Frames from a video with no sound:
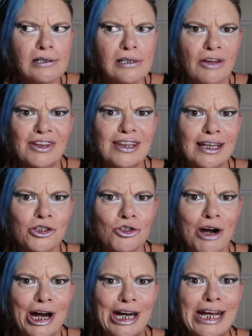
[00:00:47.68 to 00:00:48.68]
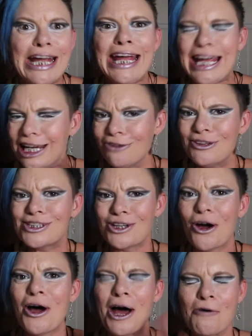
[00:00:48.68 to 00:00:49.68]
I think that's right. If it's
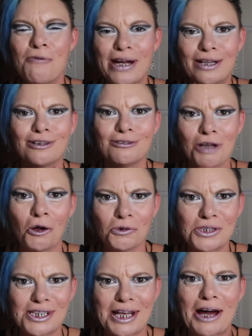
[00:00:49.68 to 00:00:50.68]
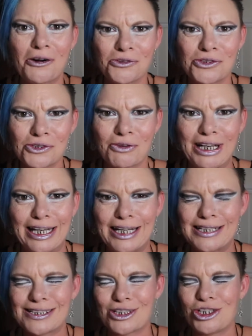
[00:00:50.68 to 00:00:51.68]
not, I will alter that on screen,
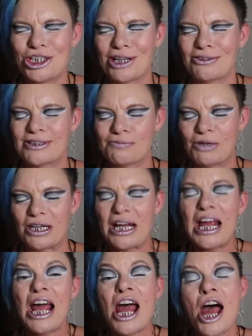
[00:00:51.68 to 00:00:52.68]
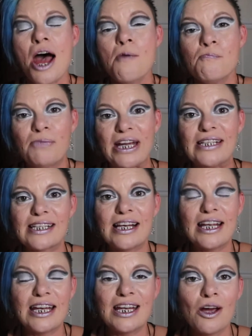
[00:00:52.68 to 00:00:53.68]
ladies and gentlemen.
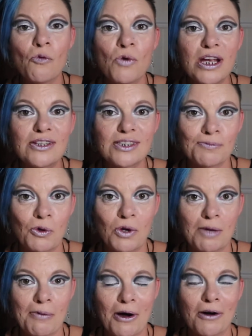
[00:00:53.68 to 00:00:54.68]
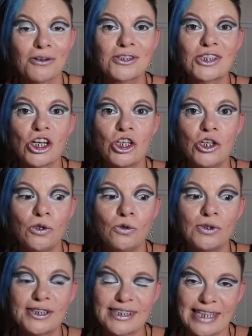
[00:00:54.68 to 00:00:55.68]
Basically, with Spooky Box,
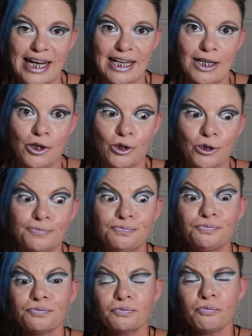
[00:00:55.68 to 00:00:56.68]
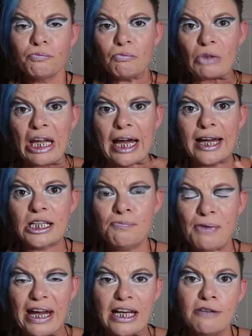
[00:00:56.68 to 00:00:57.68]
you sign up and you
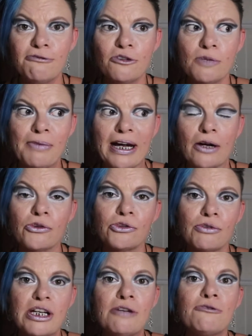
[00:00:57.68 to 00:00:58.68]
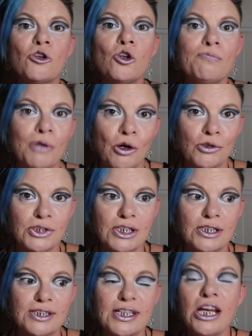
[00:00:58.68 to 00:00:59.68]
pay for about 3 or 4
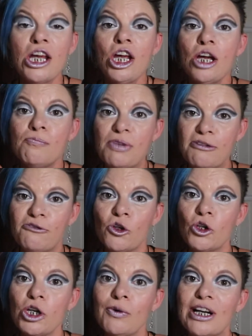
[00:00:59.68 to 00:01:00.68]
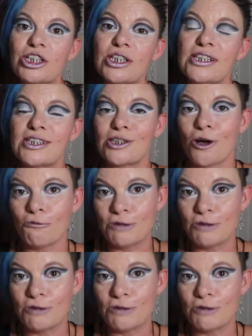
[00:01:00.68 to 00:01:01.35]
boxes before you actually start